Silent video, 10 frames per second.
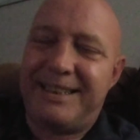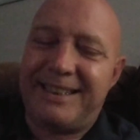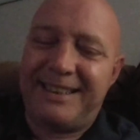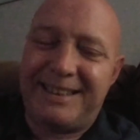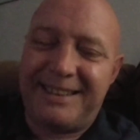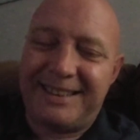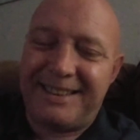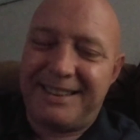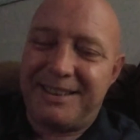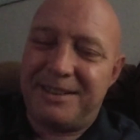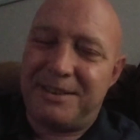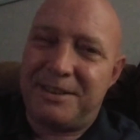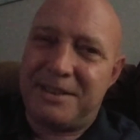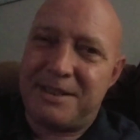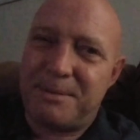and
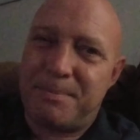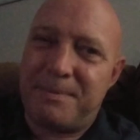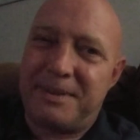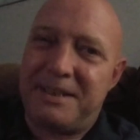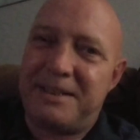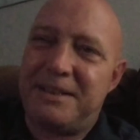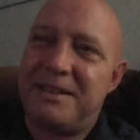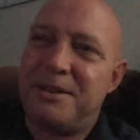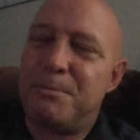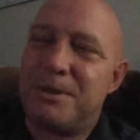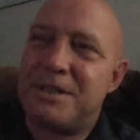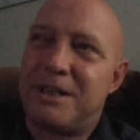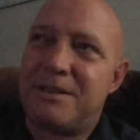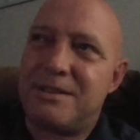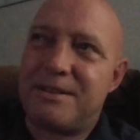this is and numerous
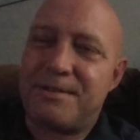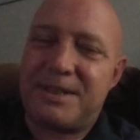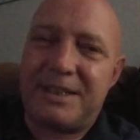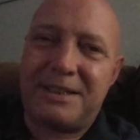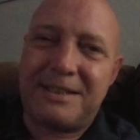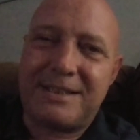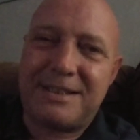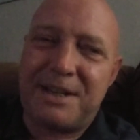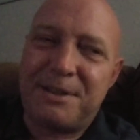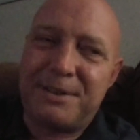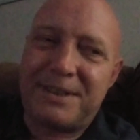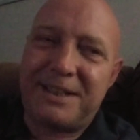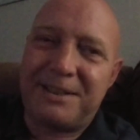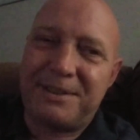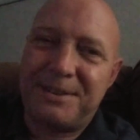doctors have said this is not
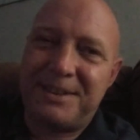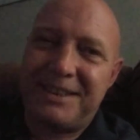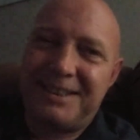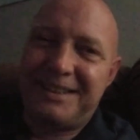looking good.